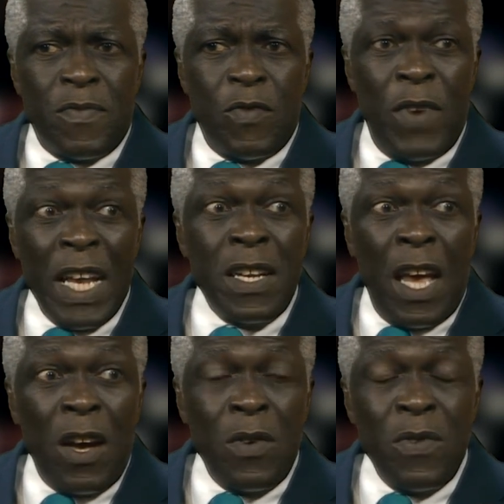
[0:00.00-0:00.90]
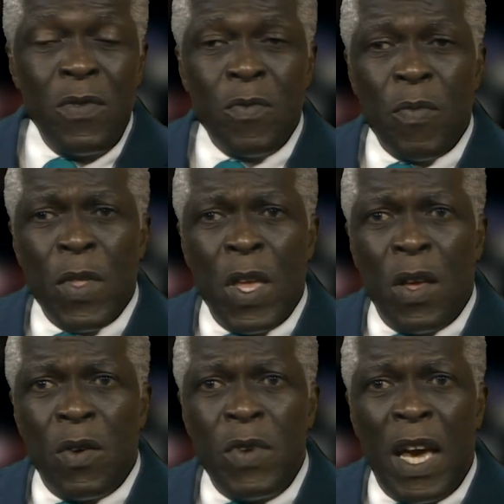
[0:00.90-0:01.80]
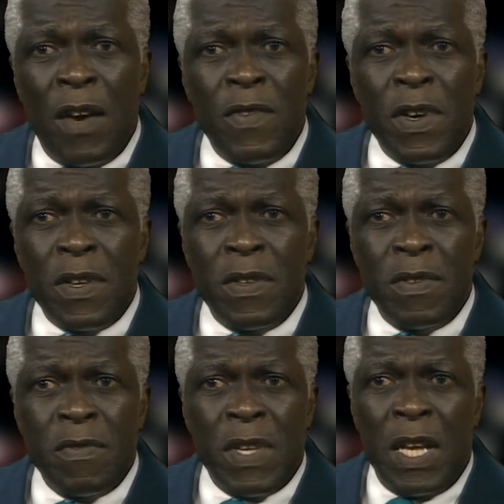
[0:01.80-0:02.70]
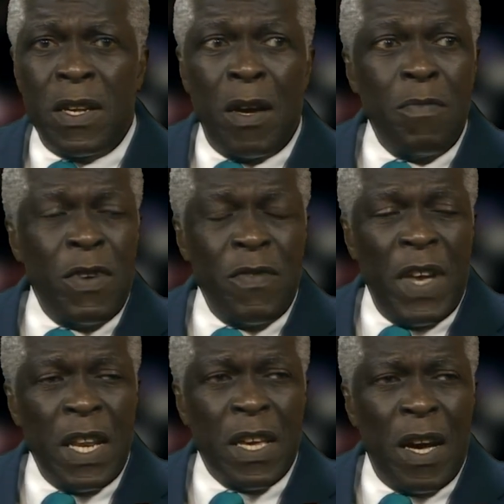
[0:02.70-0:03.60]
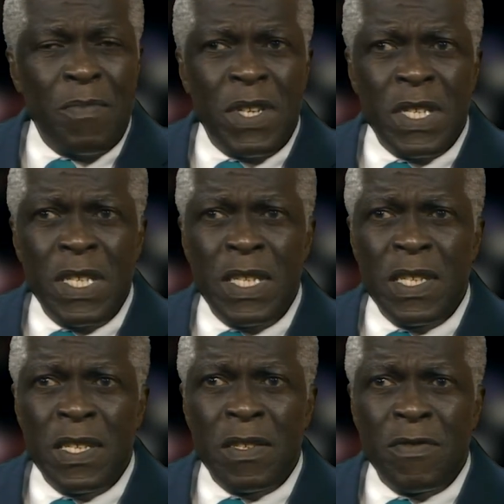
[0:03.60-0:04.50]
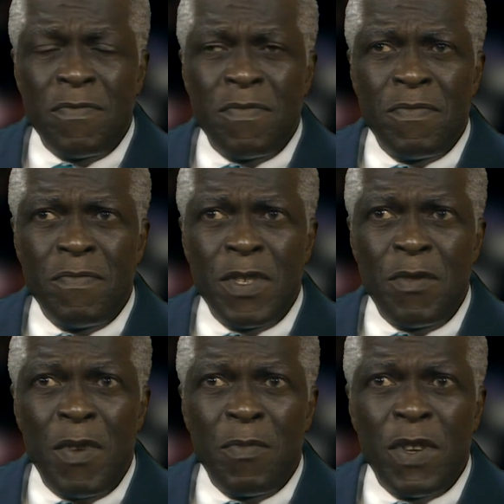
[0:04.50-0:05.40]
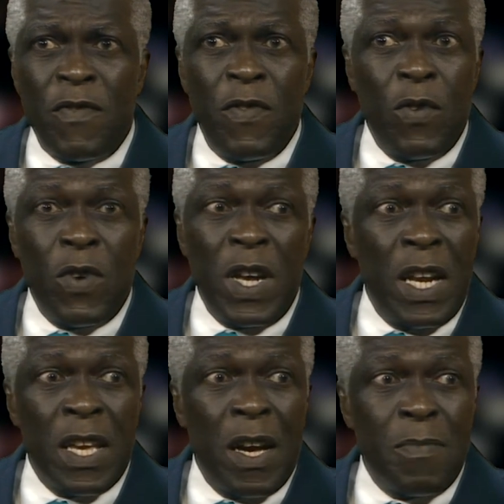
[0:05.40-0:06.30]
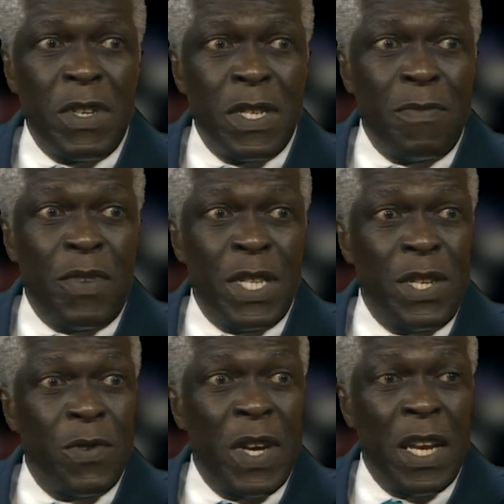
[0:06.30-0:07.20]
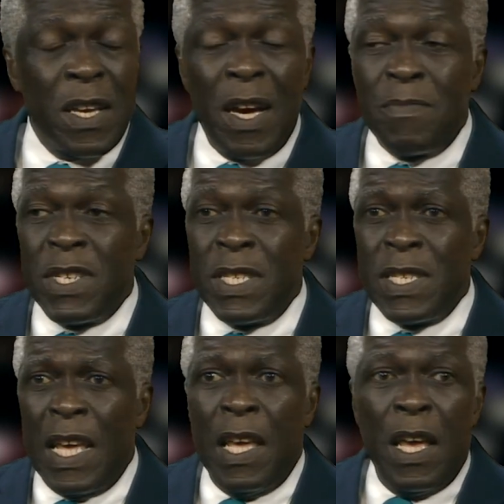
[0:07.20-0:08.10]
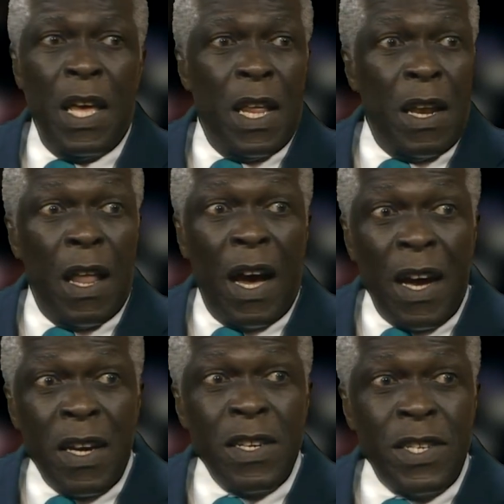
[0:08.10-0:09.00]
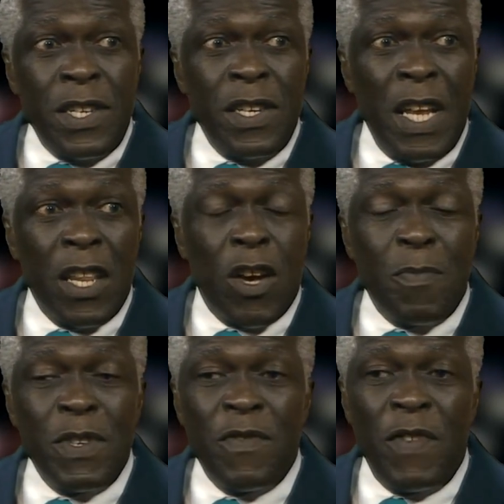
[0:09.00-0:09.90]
Right now, we have a number of helicopters, must be about 4 helicopters, Bristow helicopters, large helicopters